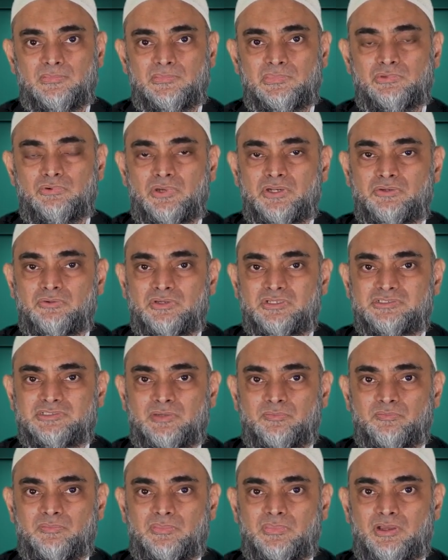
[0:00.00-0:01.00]
You are doing
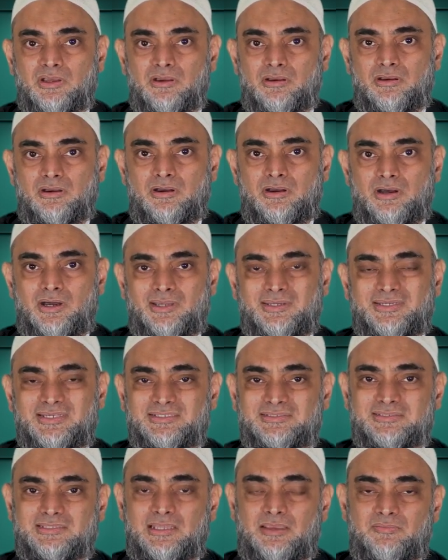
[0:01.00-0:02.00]
some
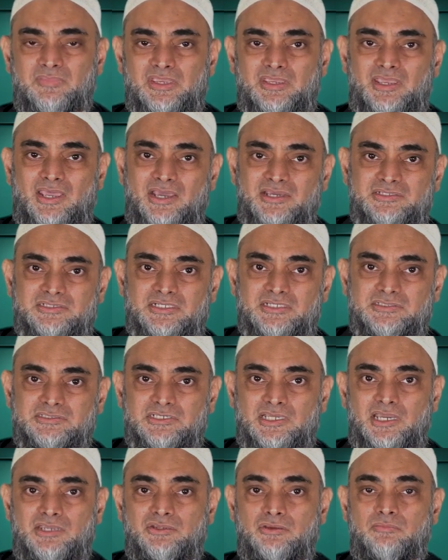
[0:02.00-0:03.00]
un-Islamic actions
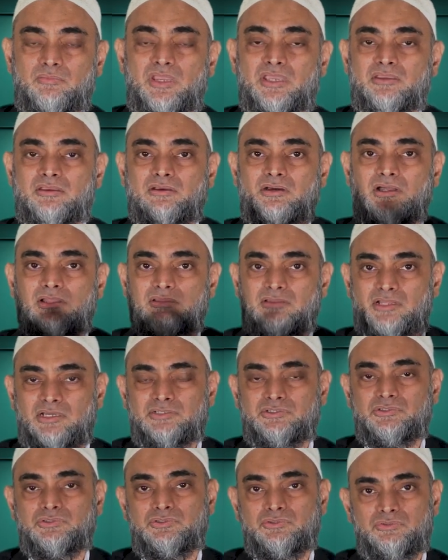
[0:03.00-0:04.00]
and you're making Allah
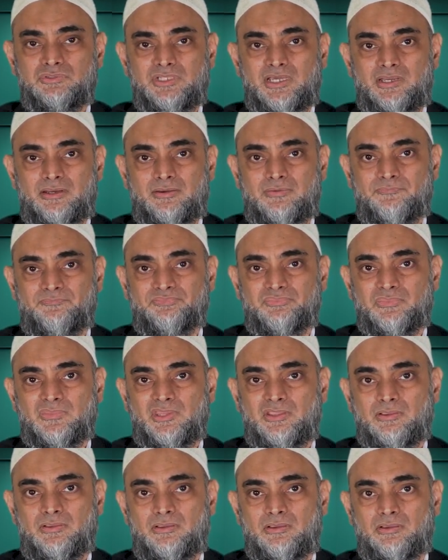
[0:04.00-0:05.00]
to do that.
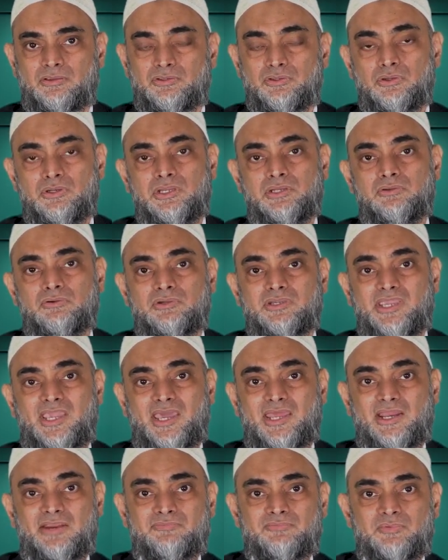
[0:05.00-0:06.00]
You need to
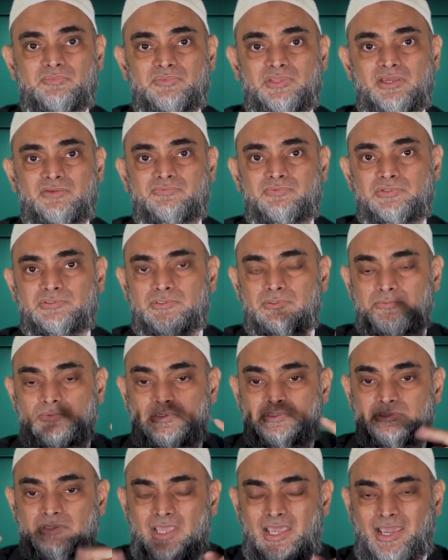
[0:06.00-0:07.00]
get up from there. First of all,
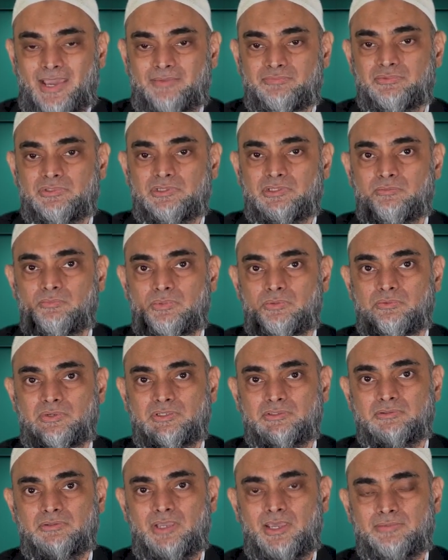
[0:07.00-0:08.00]
you have, number
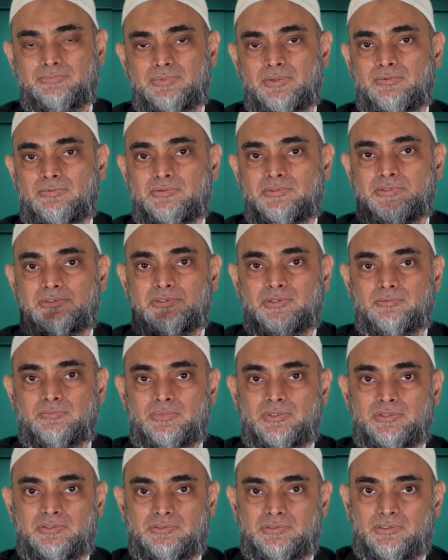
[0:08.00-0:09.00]
one, you have to have a
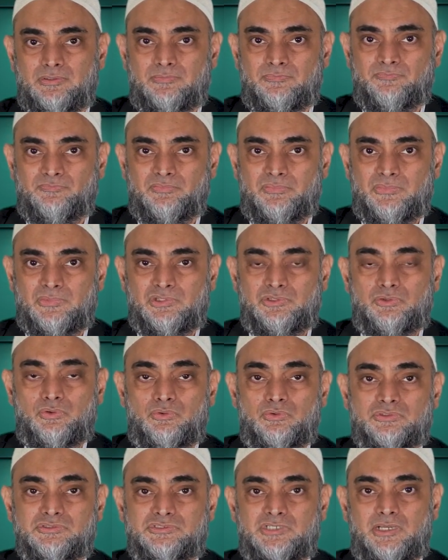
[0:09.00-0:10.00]
determination. Your
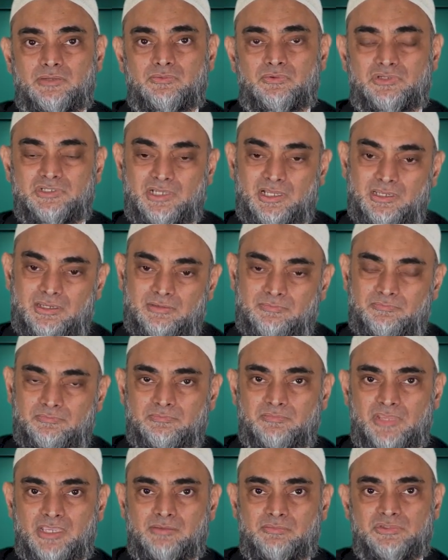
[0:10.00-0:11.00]
own self. Oh Ya Allah,
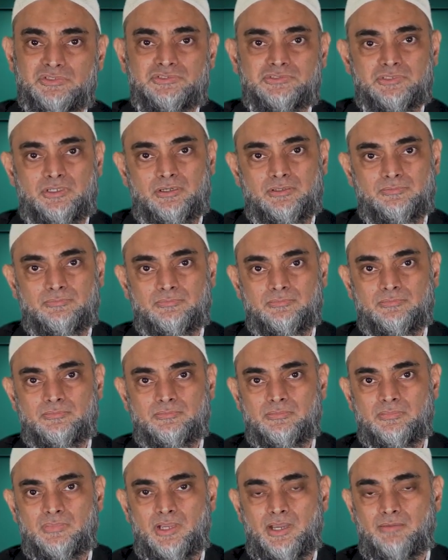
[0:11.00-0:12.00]
make me strong.
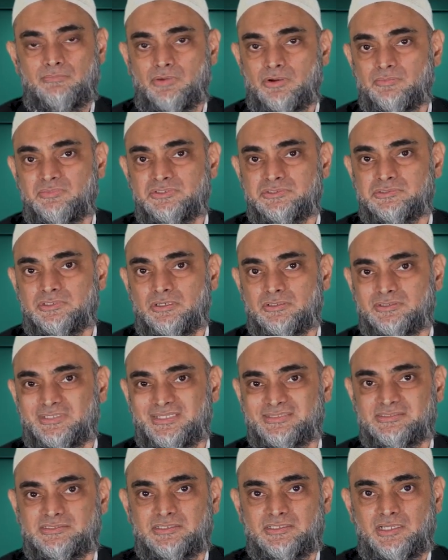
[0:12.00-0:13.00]
I want to be strong.
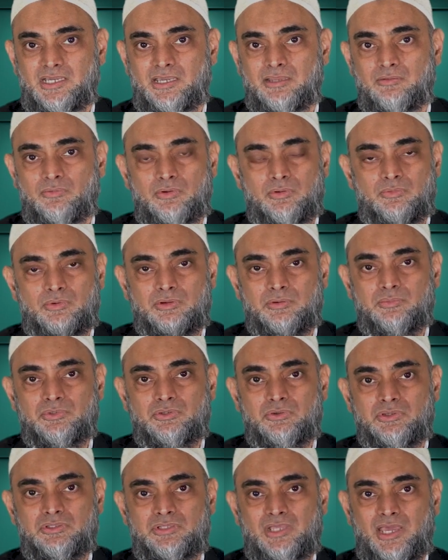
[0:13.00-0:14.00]
That's it. I don't want to be
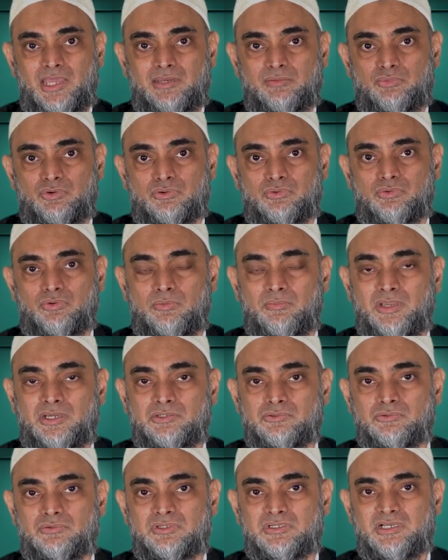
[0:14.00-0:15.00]
doing it anymore. Go make a
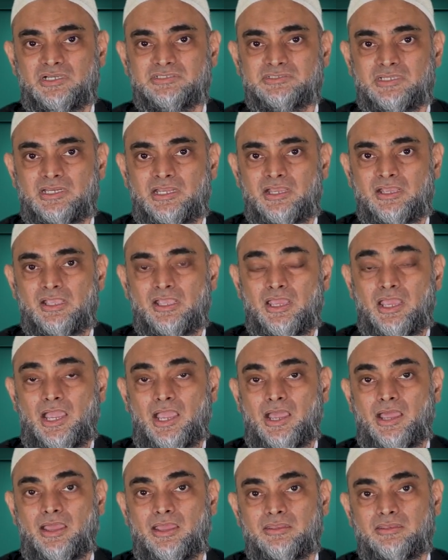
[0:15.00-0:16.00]
tour of Allah
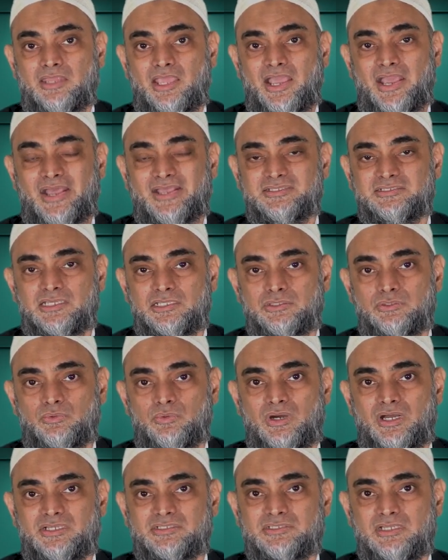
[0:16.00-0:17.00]
and ask a
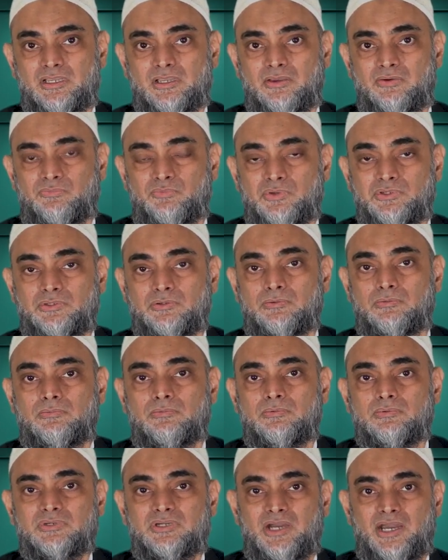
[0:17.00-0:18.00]
dua for your
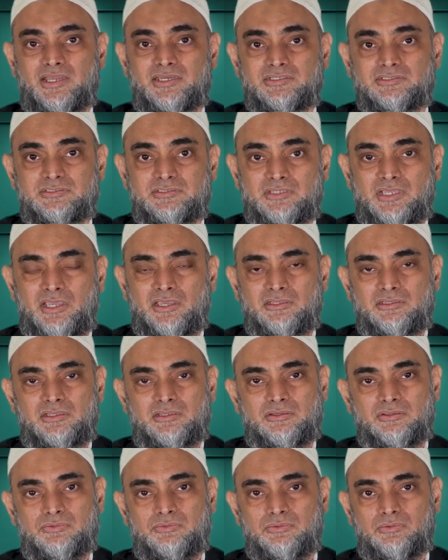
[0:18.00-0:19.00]
own guidance.
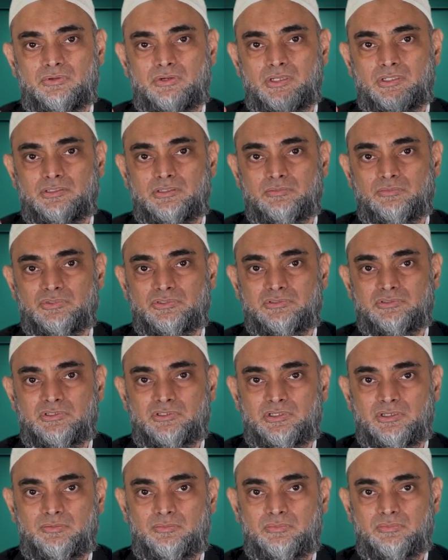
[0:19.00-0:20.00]
Ihdina surat
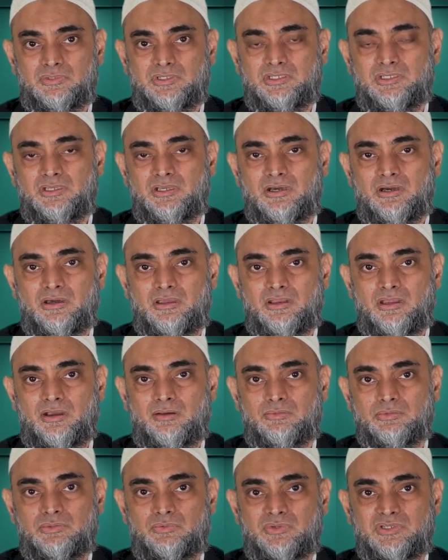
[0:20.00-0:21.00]
al-mustaqim. Iyaka
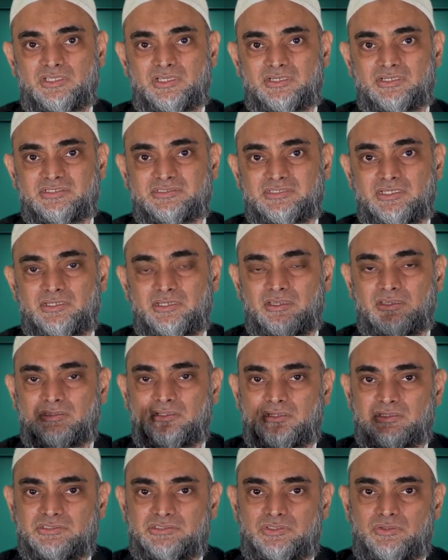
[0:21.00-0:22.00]
na'budu wa iyaka nasta'in.
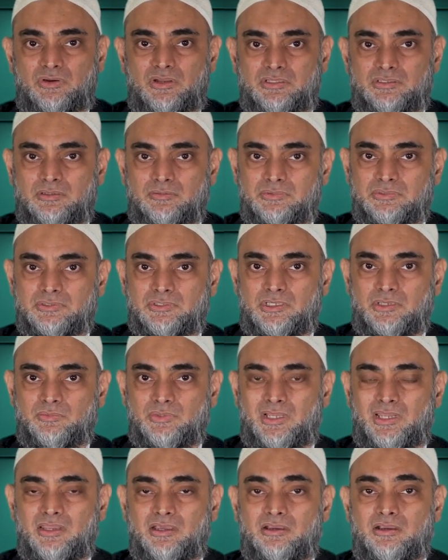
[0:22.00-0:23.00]
Ihdina surat al-mustaqim.
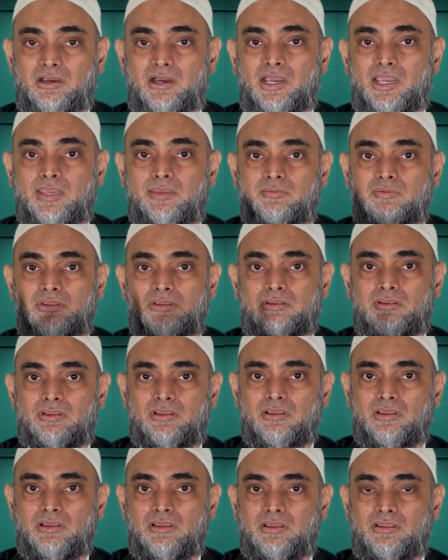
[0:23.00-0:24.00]
Ya Allah, guide me
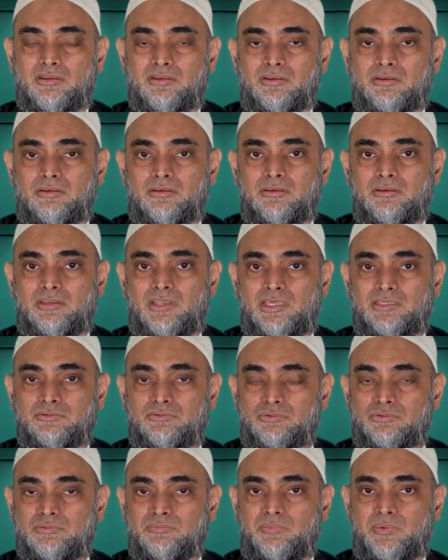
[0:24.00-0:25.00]
like
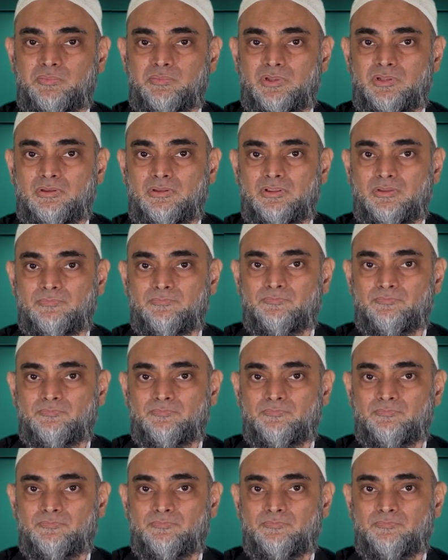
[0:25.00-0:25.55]
those people.